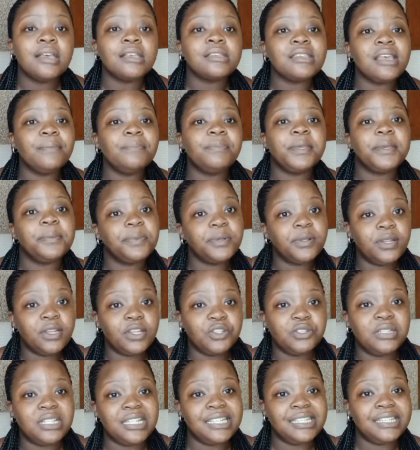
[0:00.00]
Some people
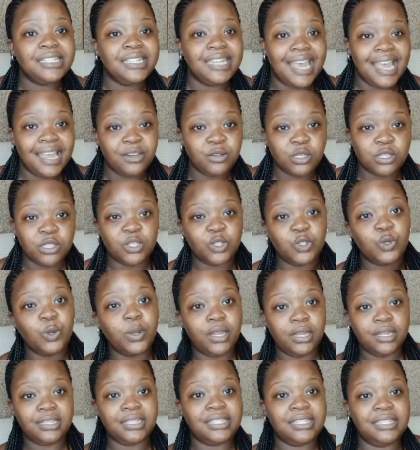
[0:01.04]
literally stand on the
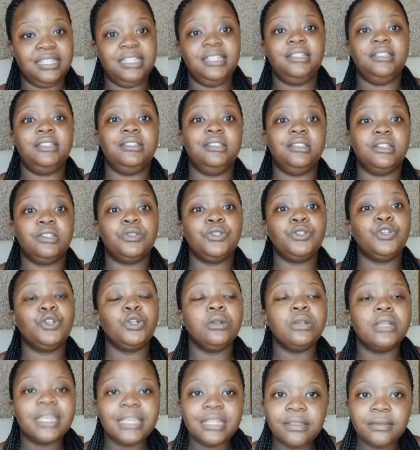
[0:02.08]
toilet seat just to
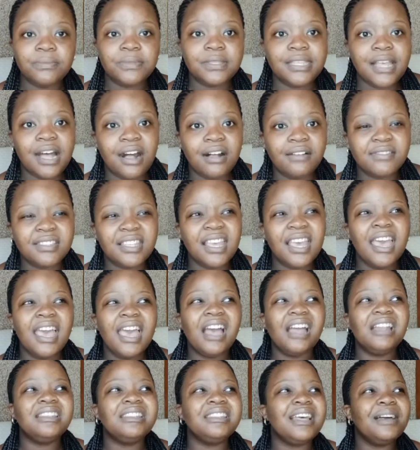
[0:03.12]
look at themselves,
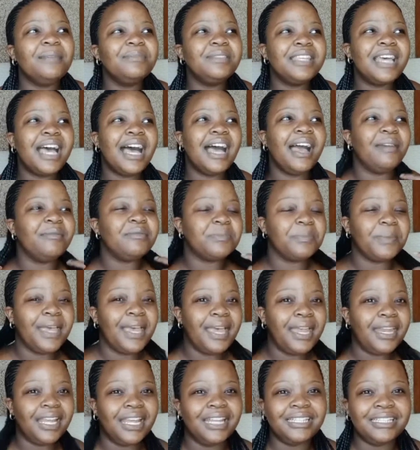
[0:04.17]
and sometimes,
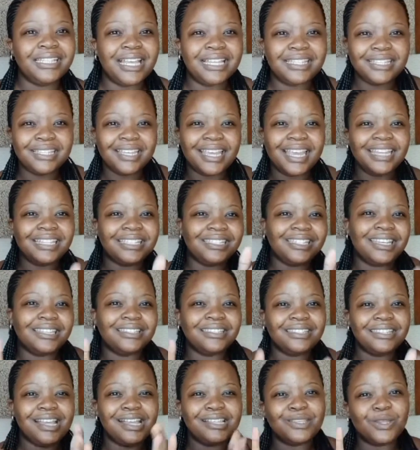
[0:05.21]
man, it
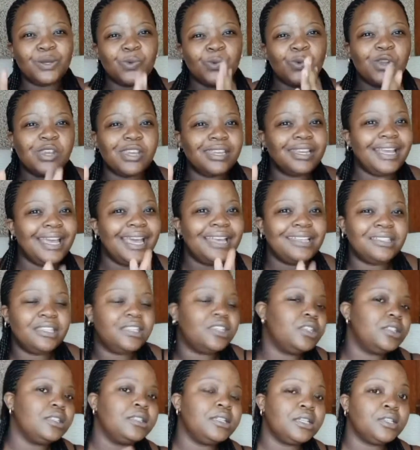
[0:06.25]
just doesn't work, guys.
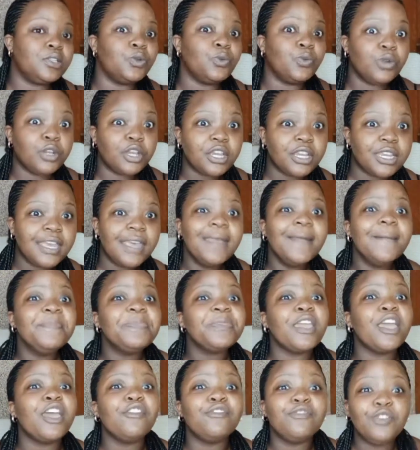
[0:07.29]
It just doesn't work.
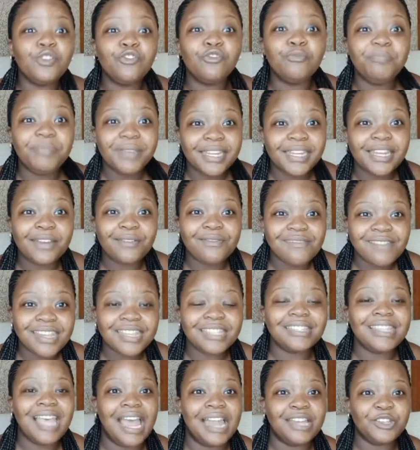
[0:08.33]
If you've been at
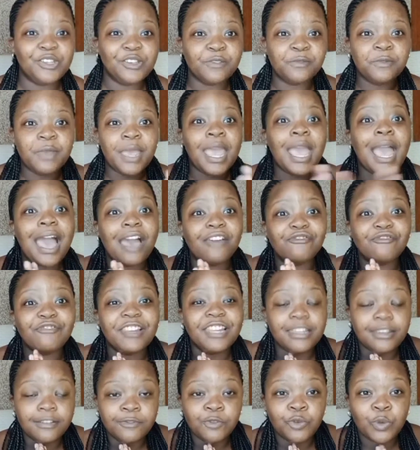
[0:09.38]
race and you have
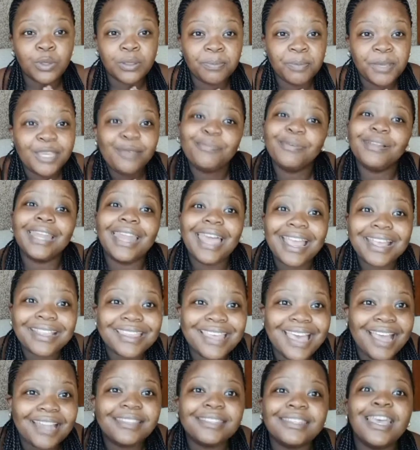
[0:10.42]
lived with people like
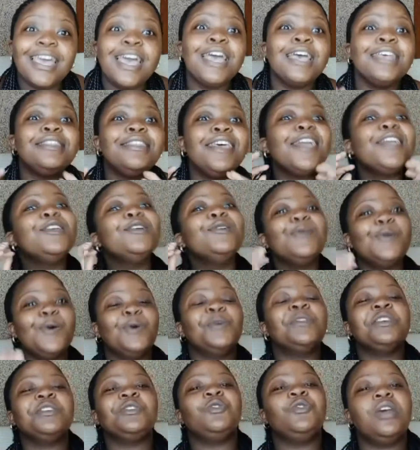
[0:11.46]
that, then you
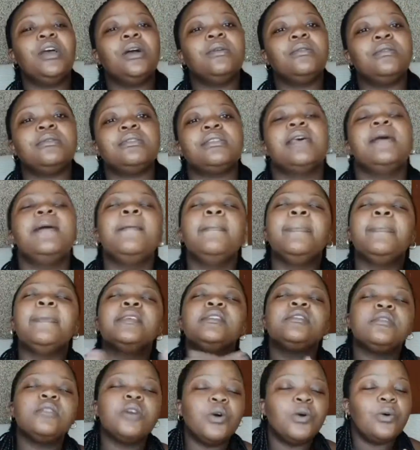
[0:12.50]
know the struggles.
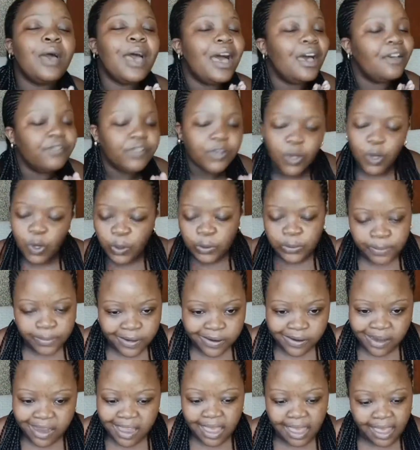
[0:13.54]
So have your own
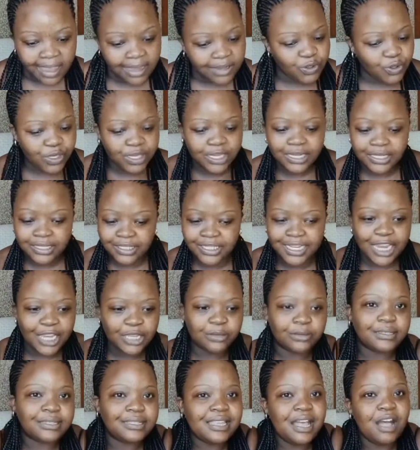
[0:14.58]
mirror. You can
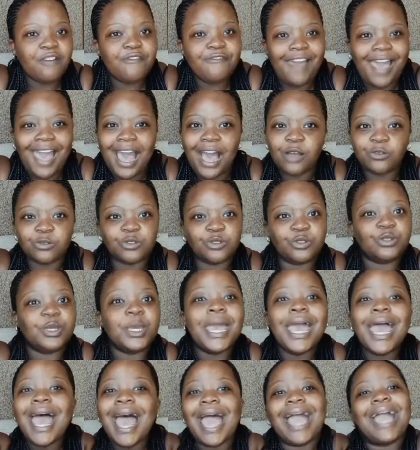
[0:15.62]
check yourself out.
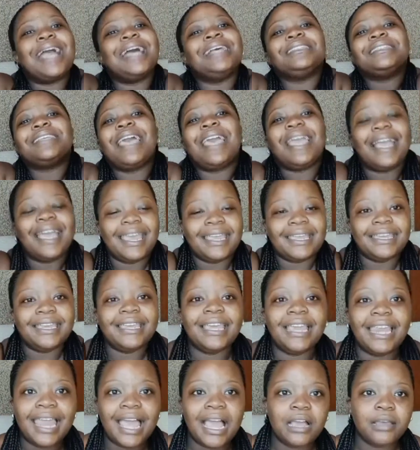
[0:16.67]

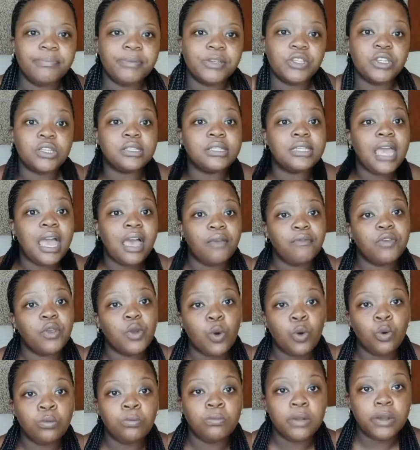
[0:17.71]
But just have
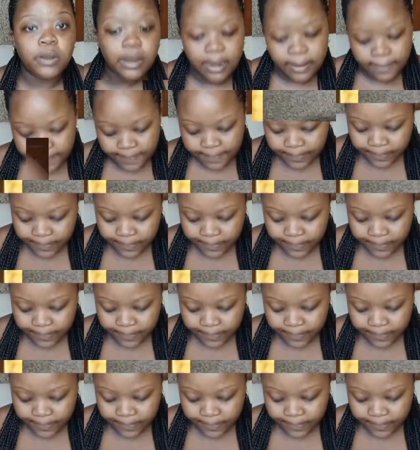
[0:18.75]
your own mirror.